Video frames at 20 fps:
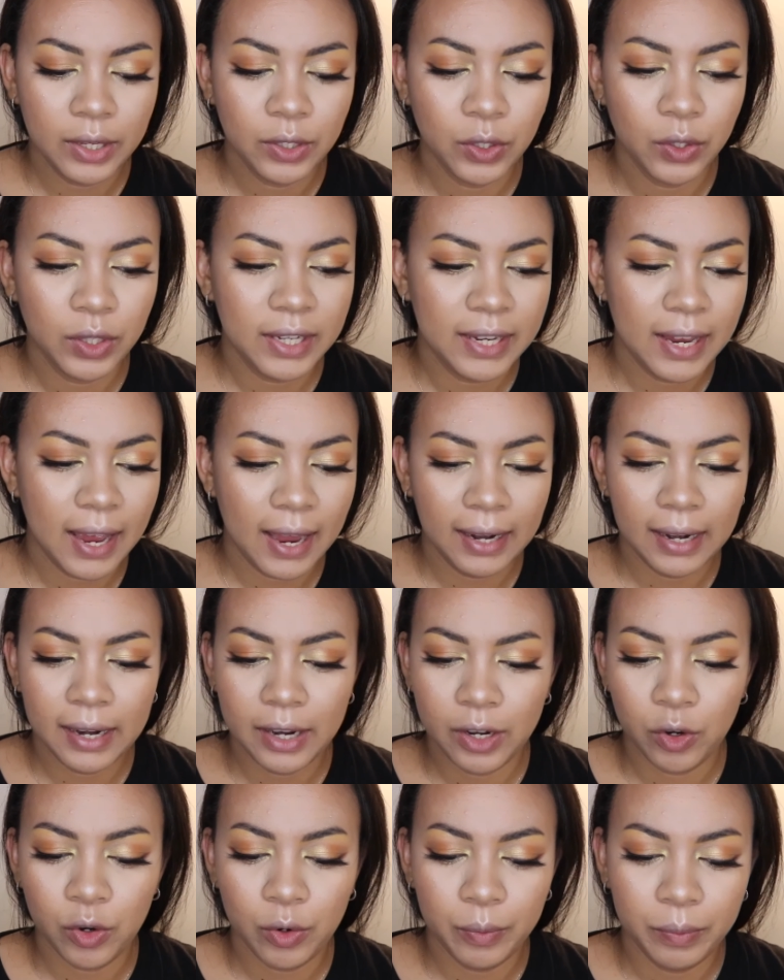so the
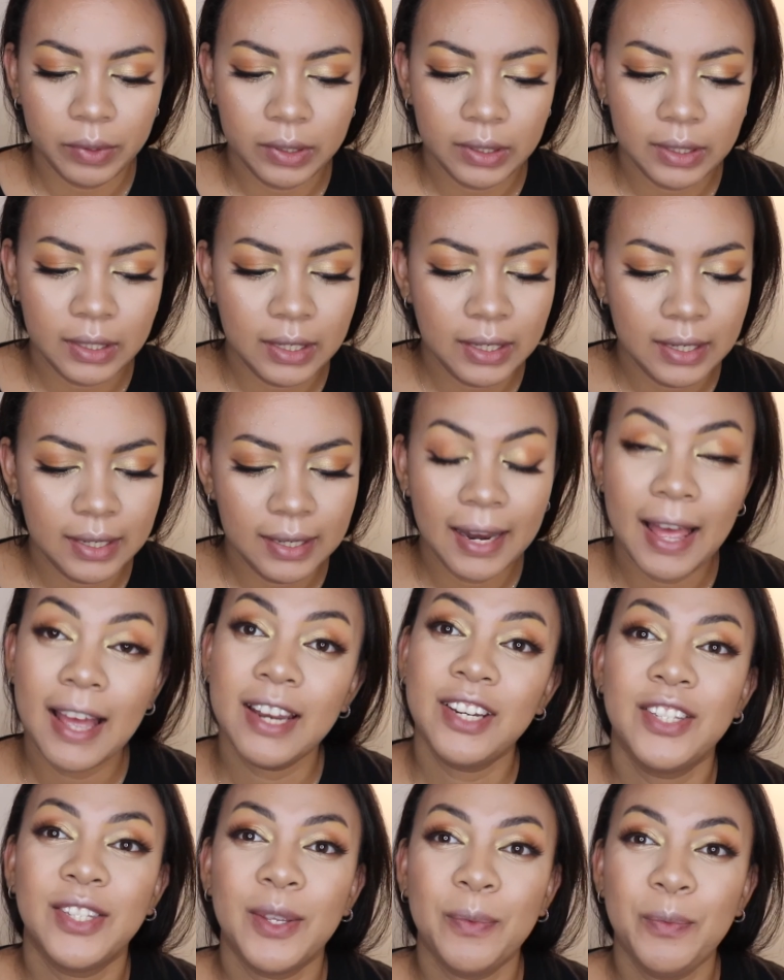
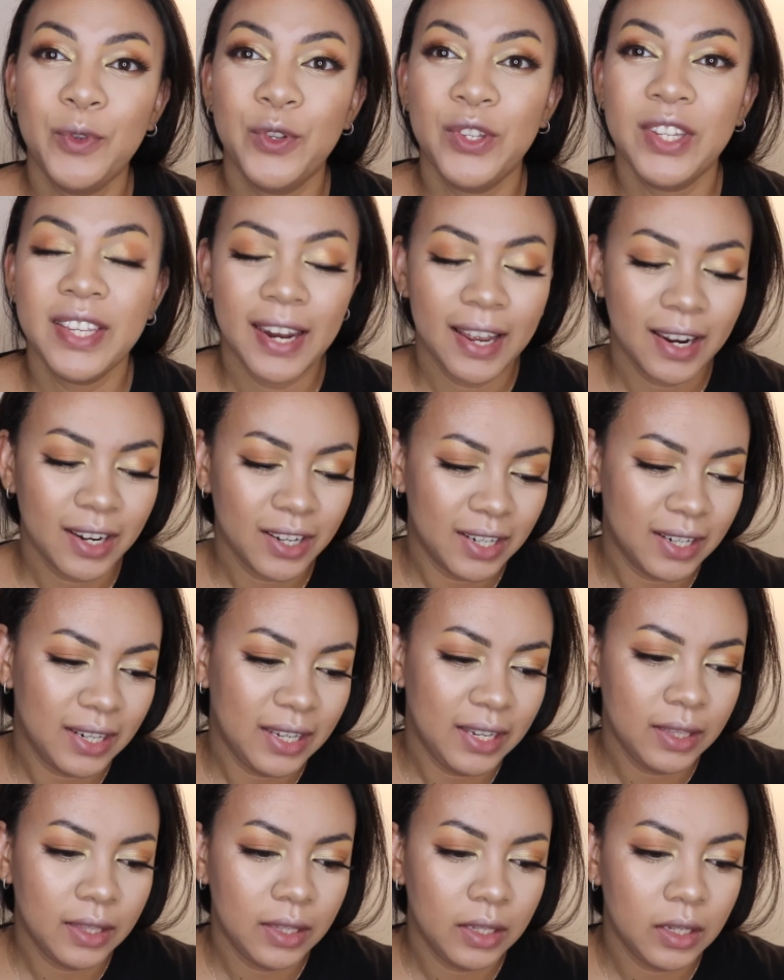lashes I'm using,
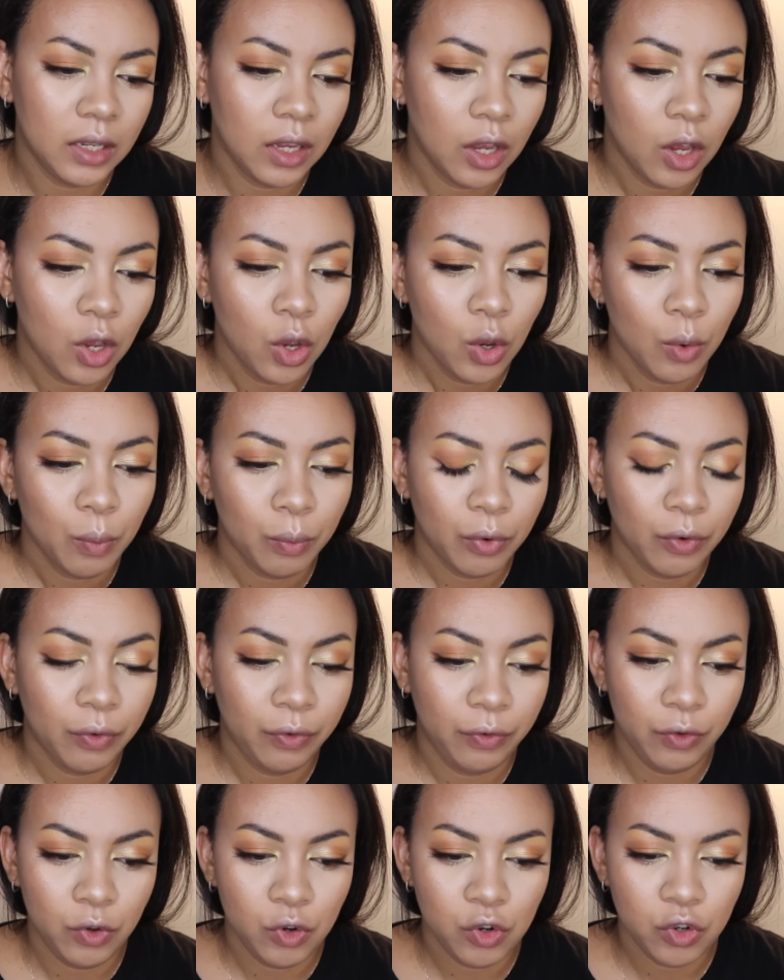actually the
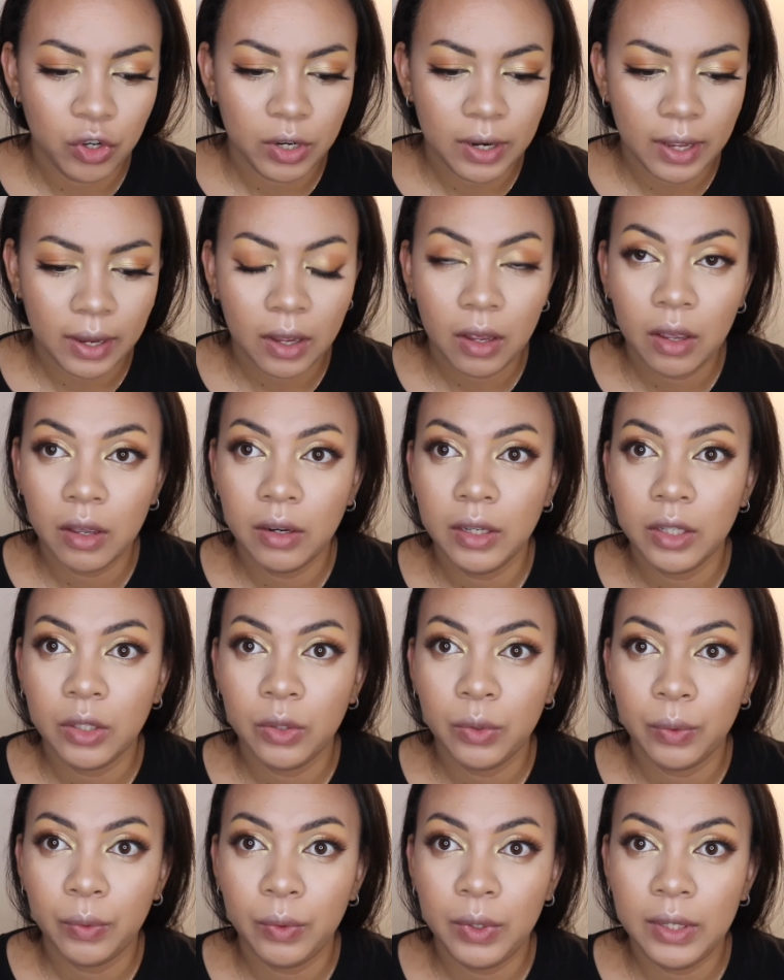Profusion Iconic
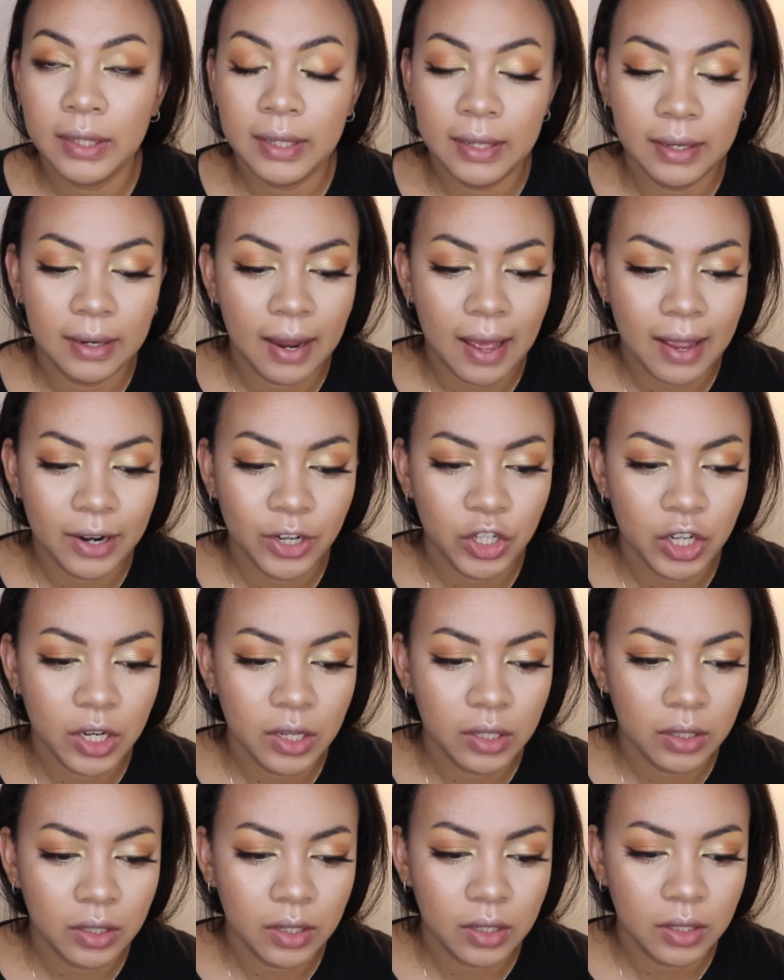3D
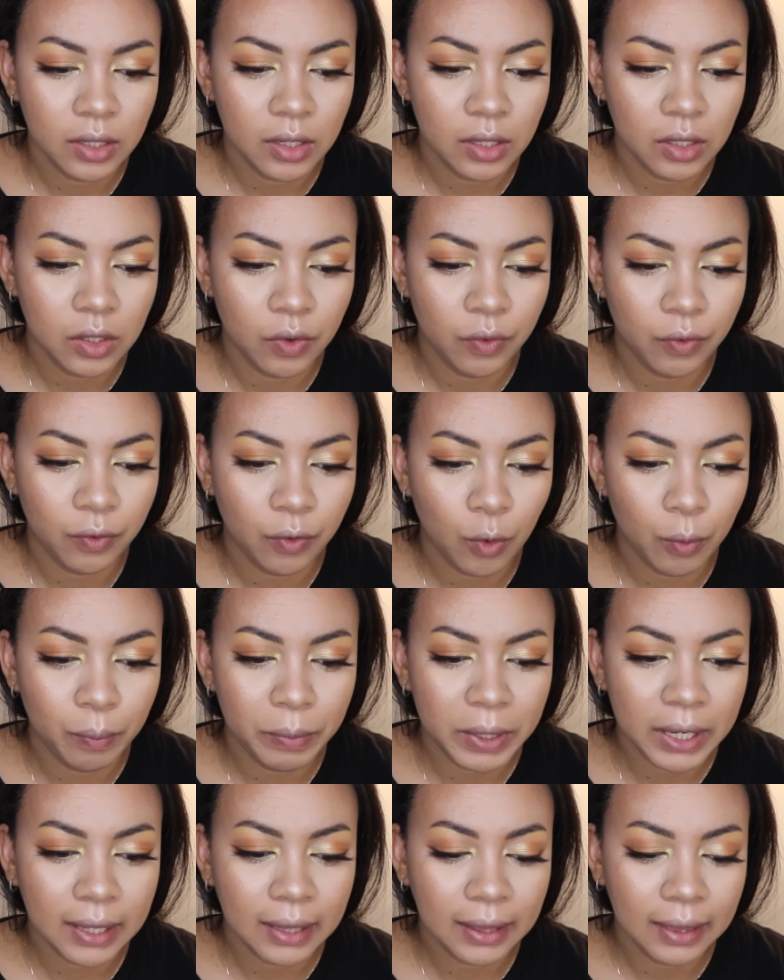lashes. This is the faux
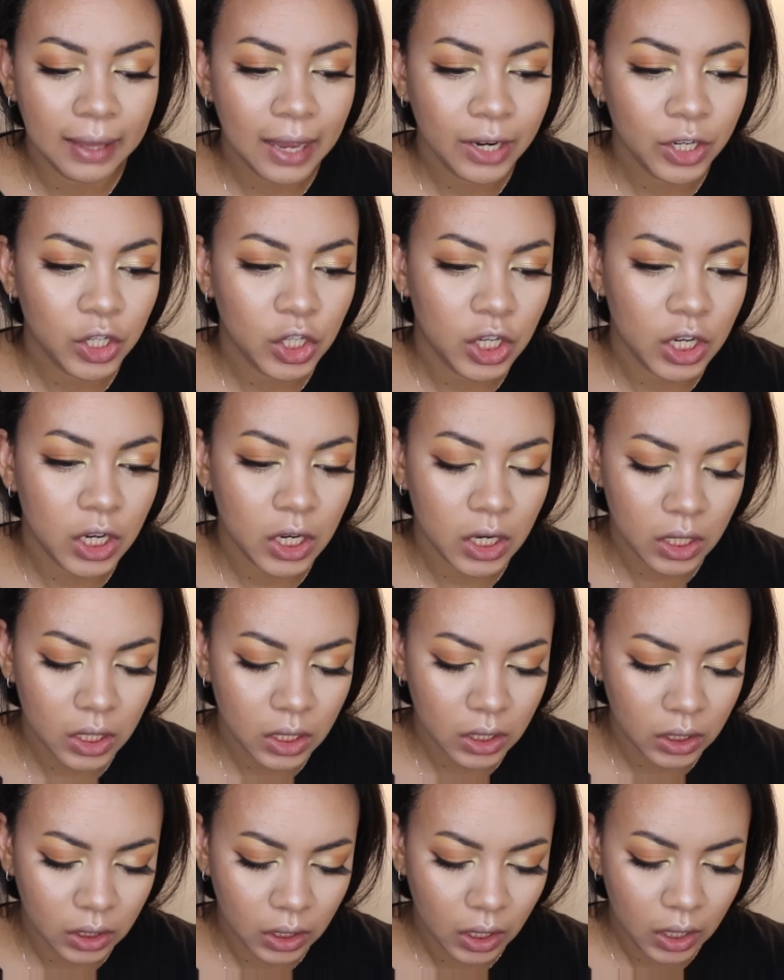minc
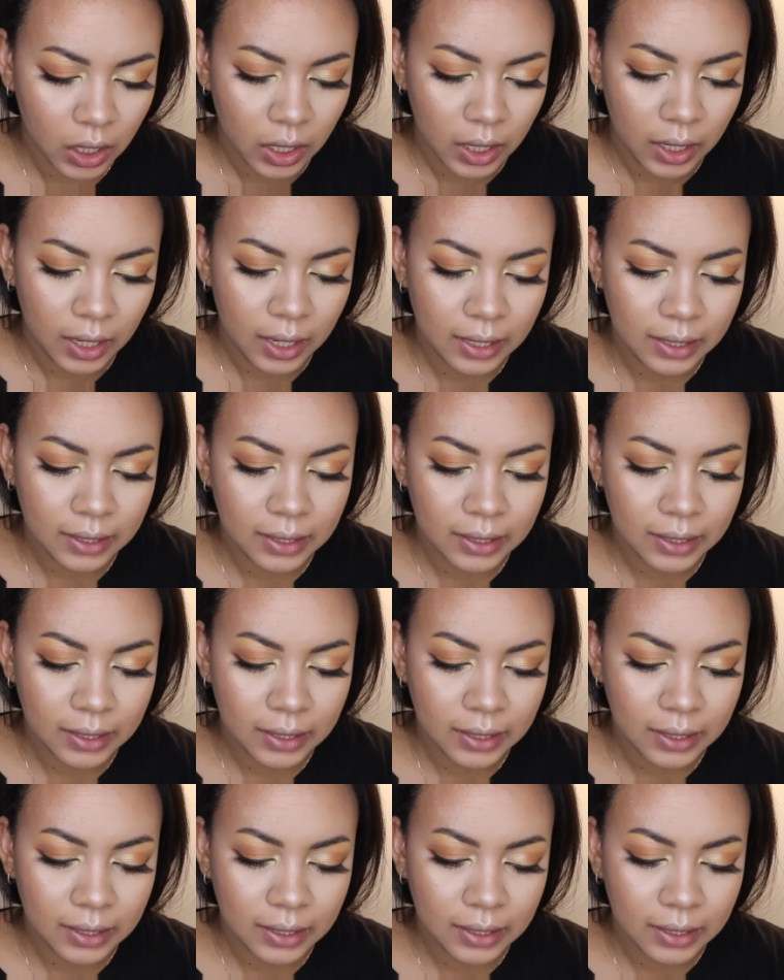lashes in